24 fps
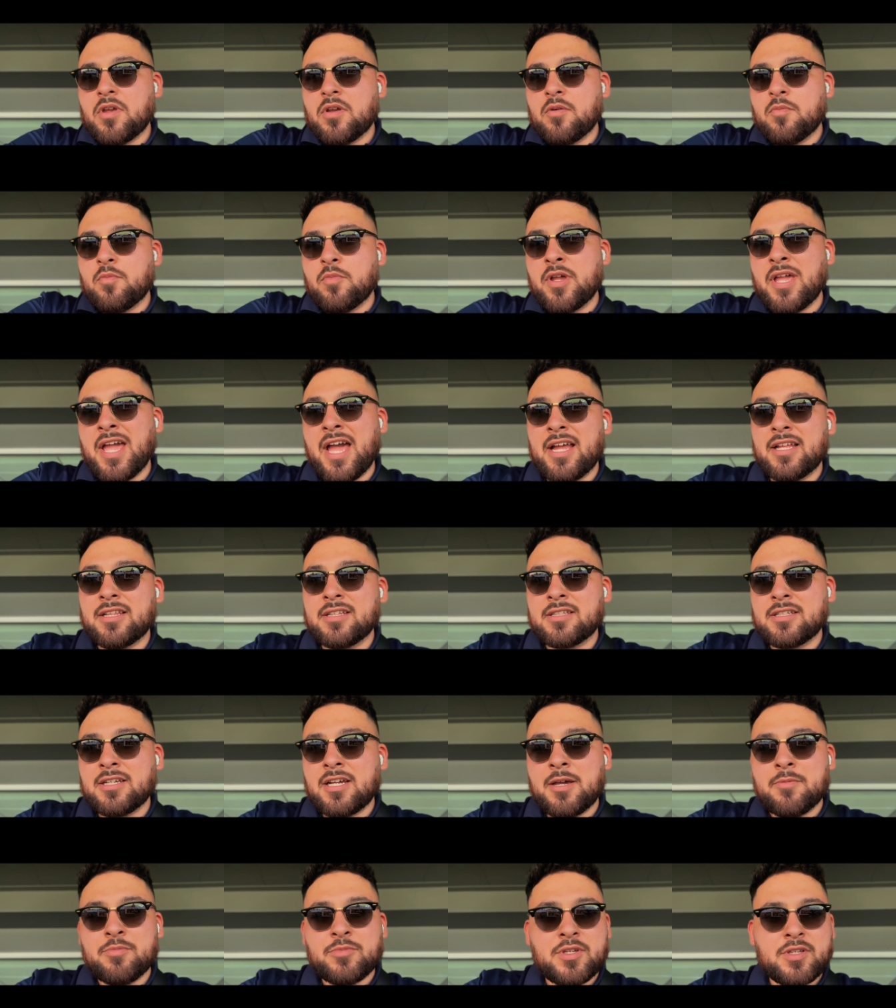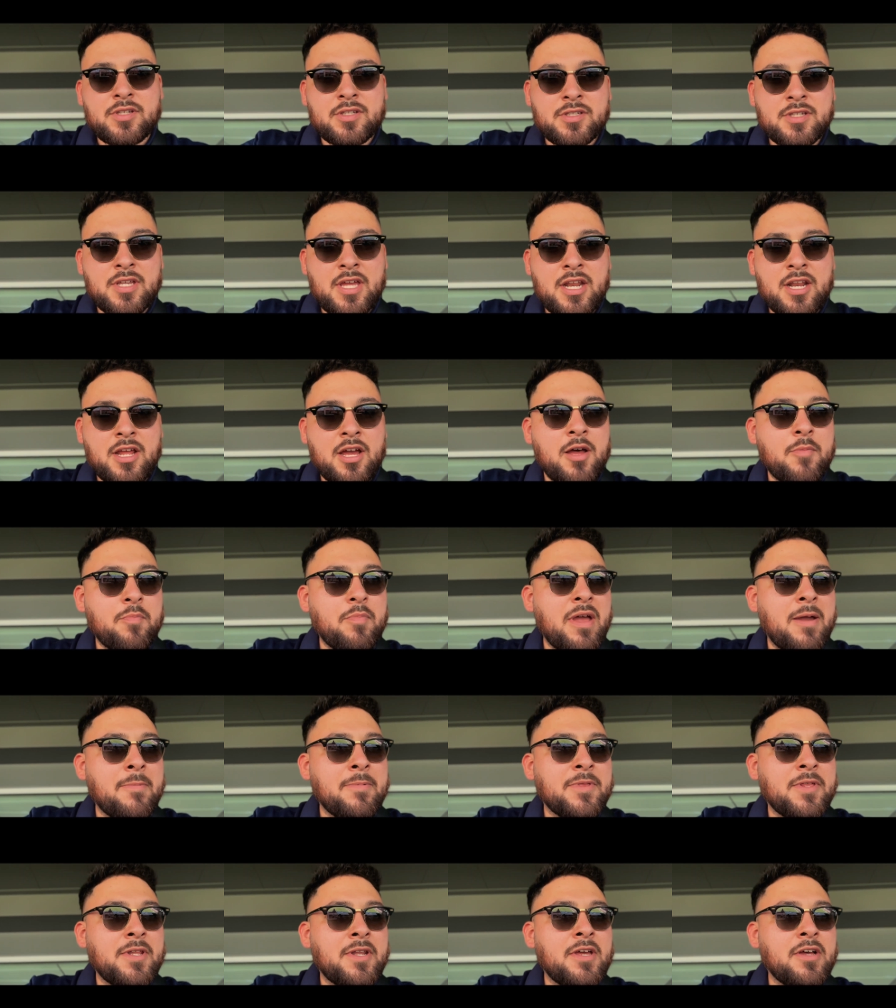But yeah, time to set up
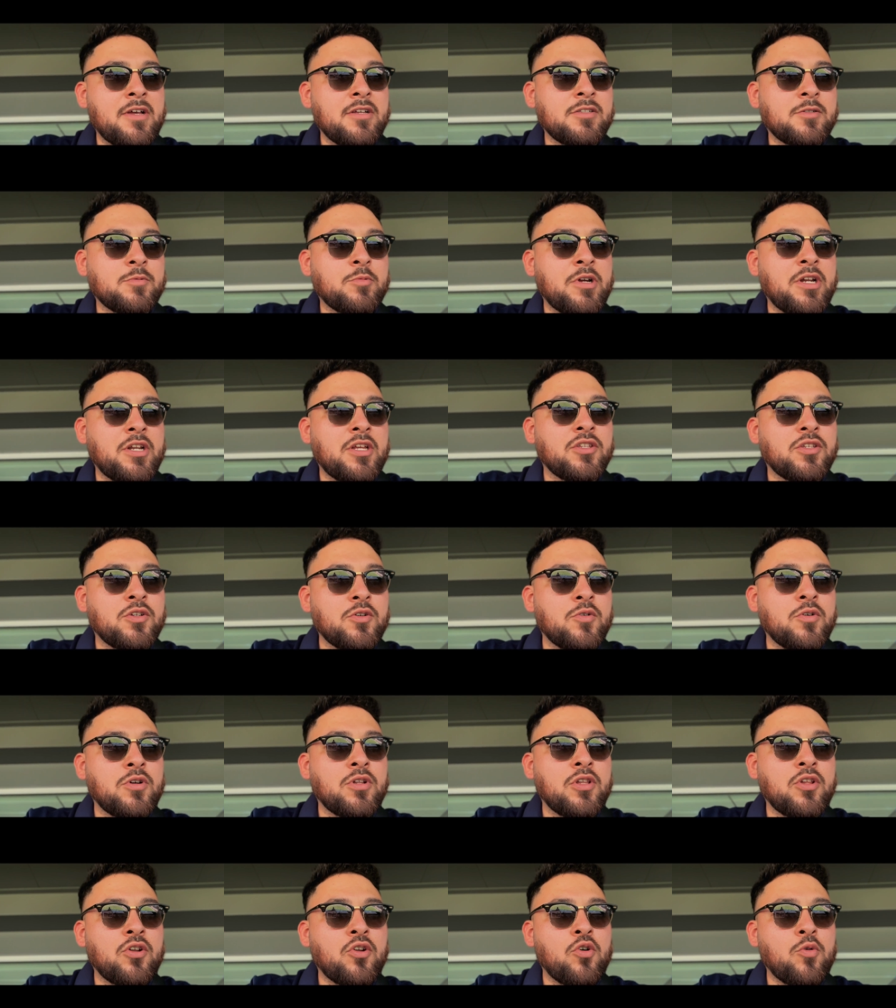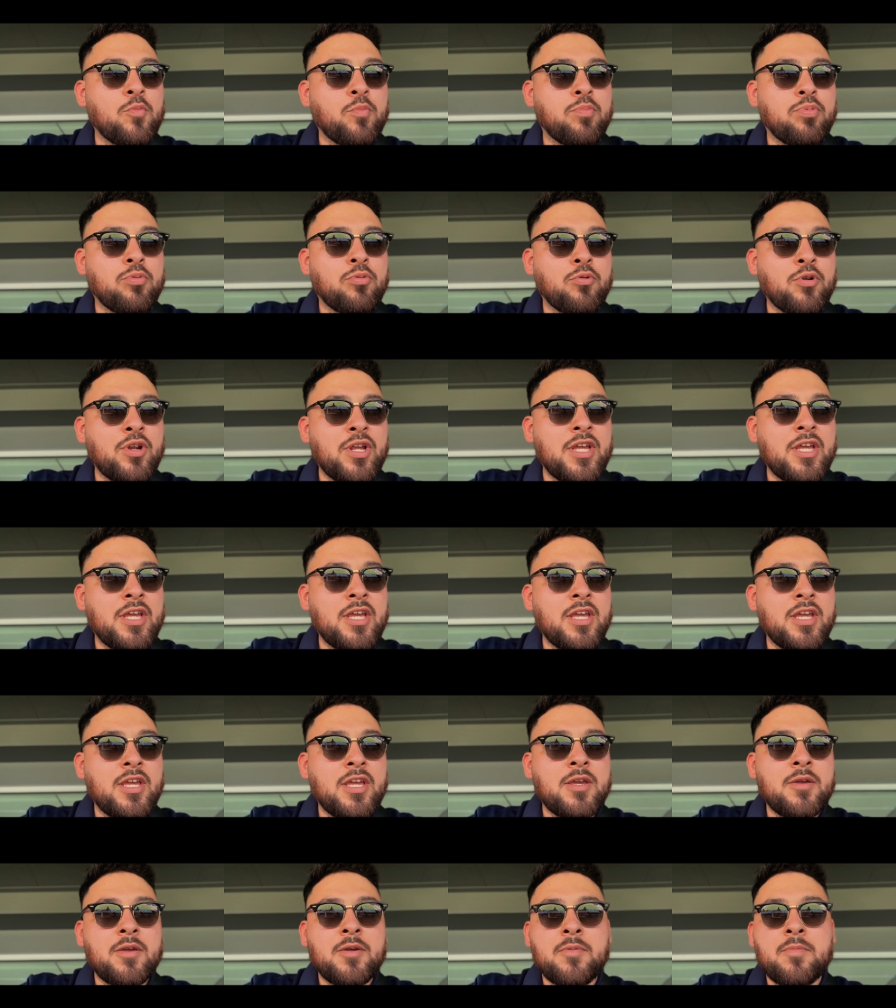everything else. We're gonna do a little
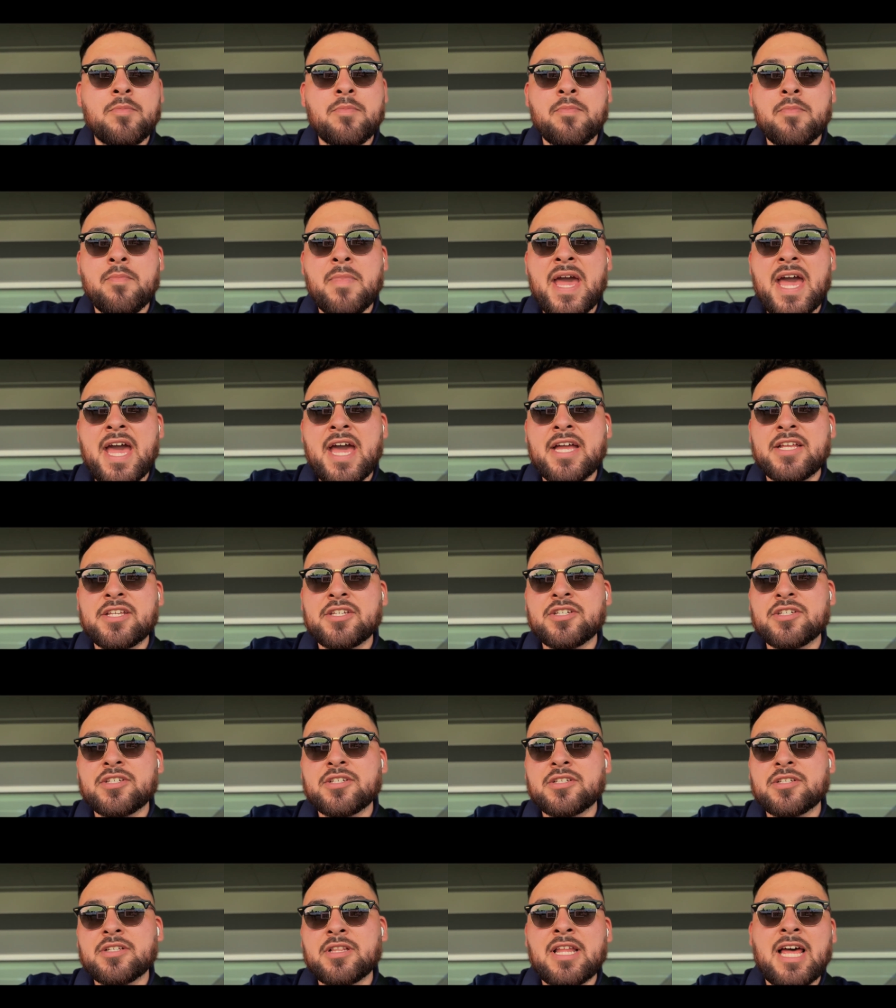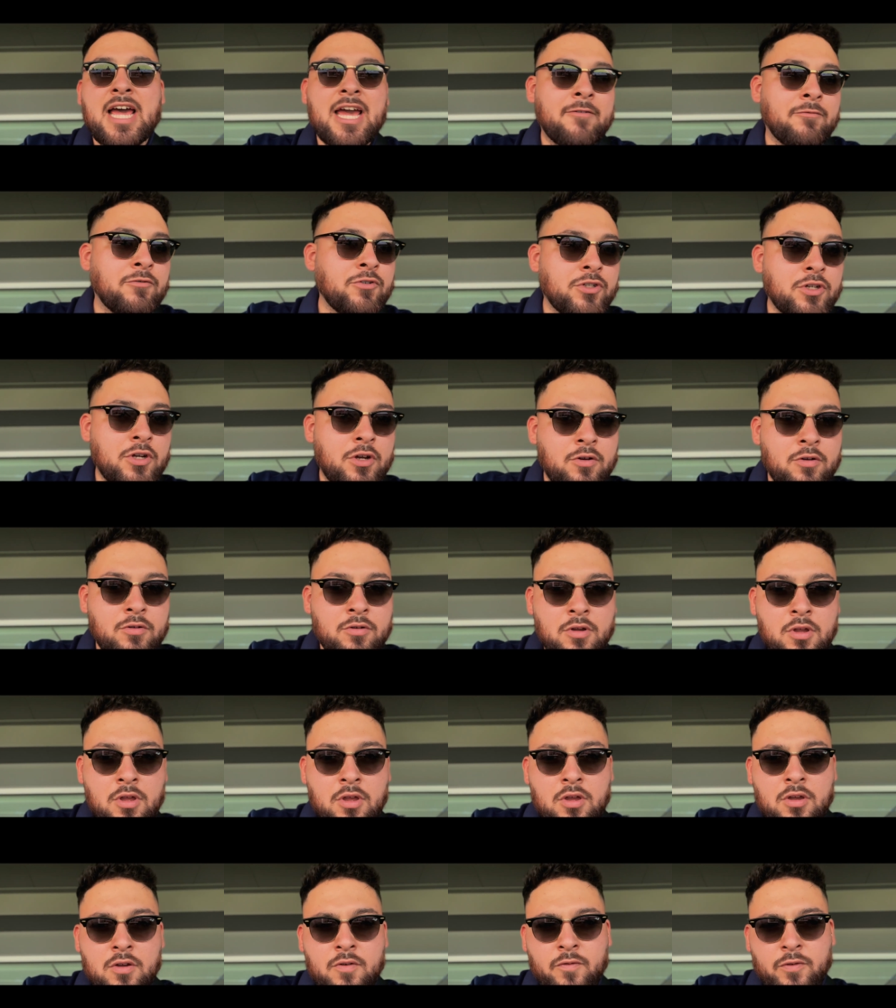rematch live show
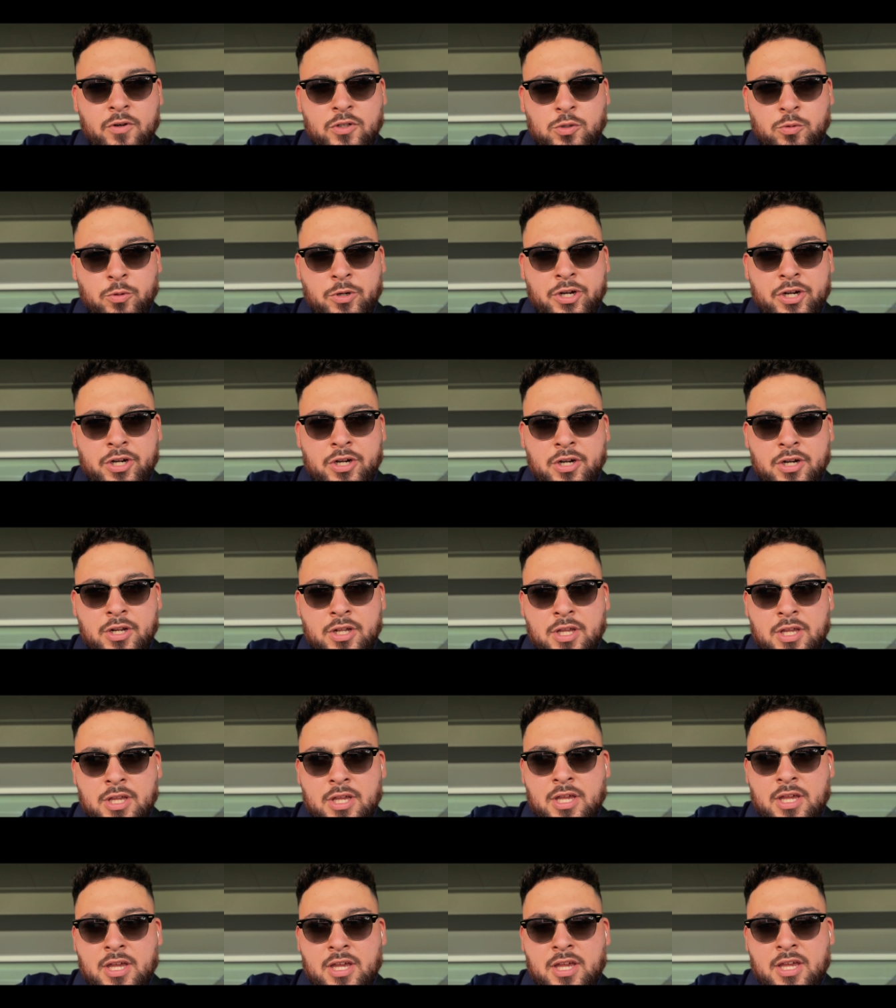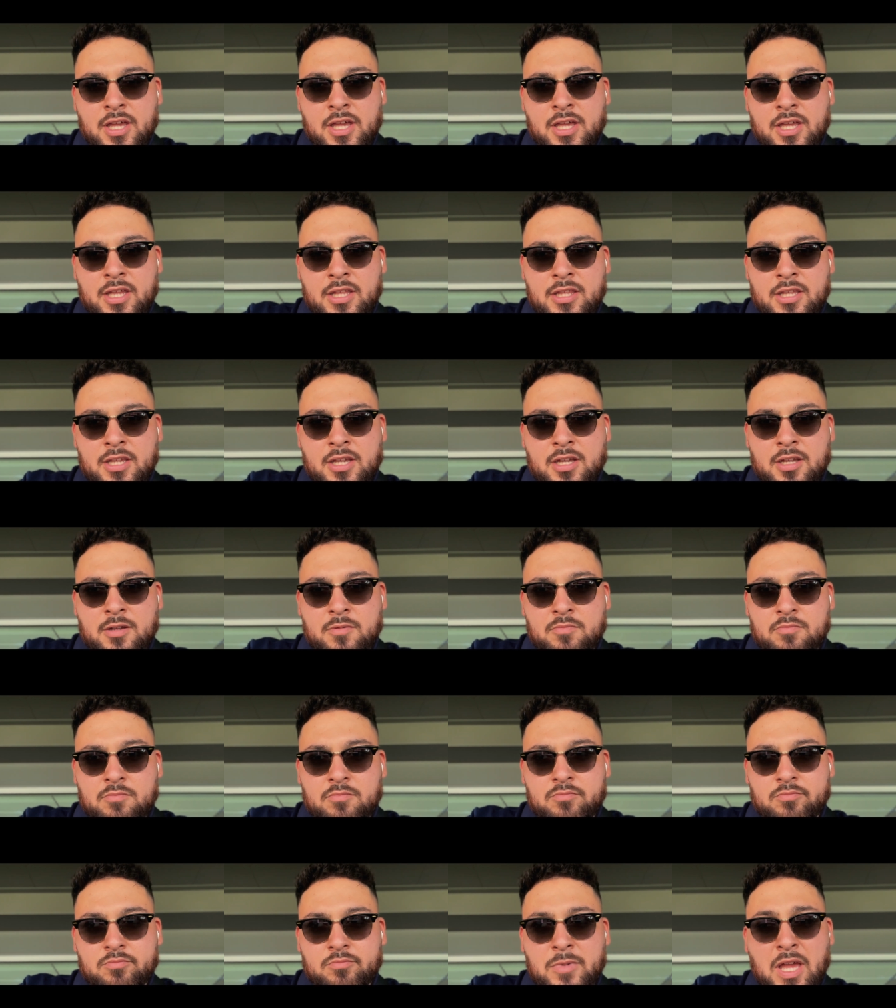for Twitter, and
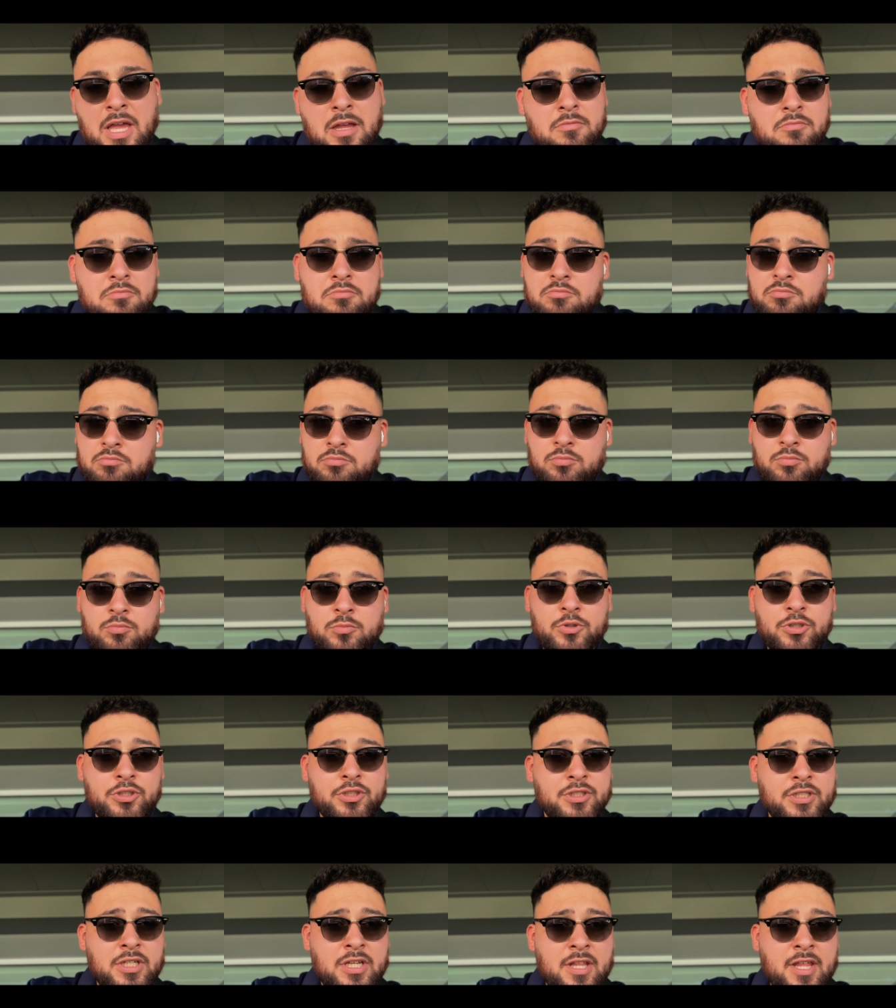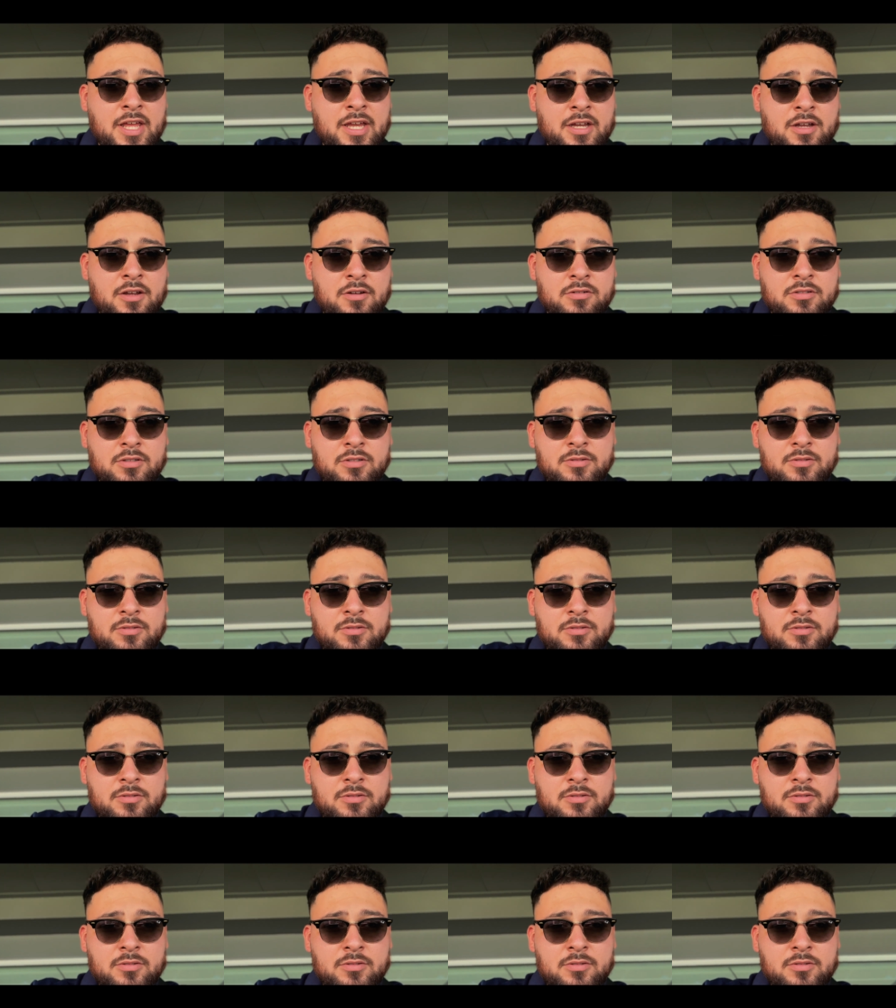yeah, we'll see how that goes.